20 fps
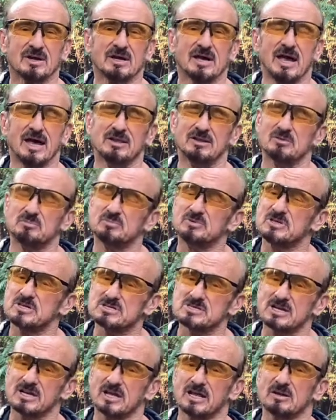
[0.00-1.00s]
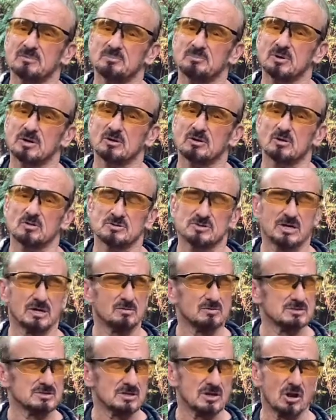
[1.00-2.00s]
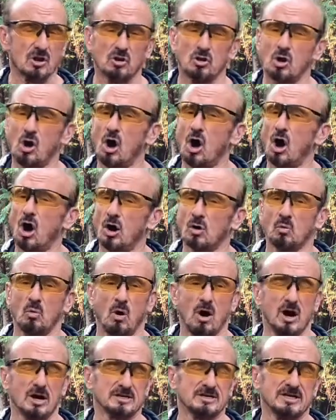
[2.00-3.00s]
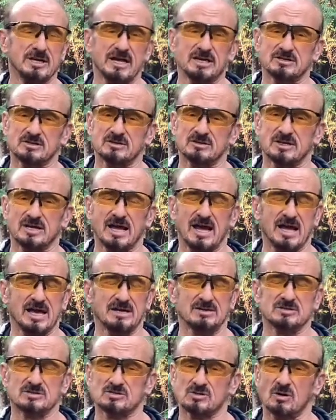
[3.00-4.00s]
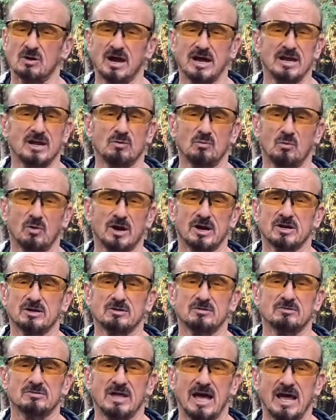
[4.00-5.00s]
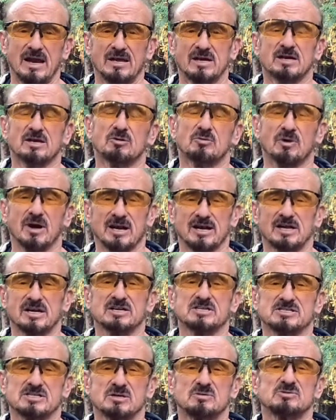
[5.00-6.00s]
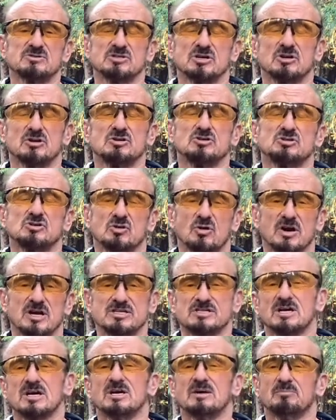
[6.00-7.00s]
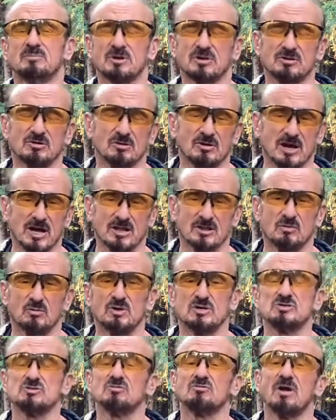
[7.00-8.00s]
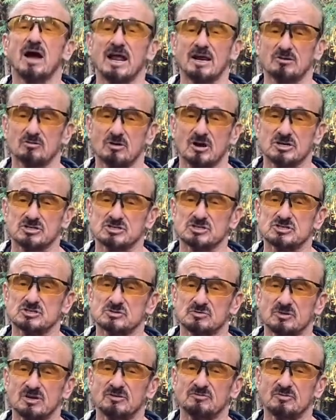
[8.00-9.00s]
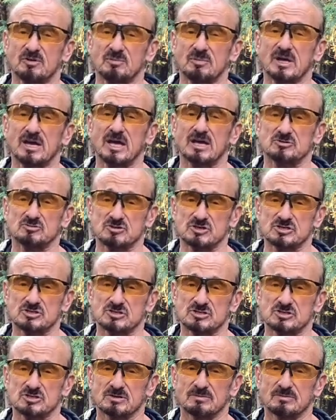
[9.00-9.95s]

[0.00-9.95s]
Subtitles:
And the Disneyland Pier Hotel was a long walk to get to the gate, and so I didn't want to do that. Grand Legacy was a good choice, but there are other ones right across the street from the entrance.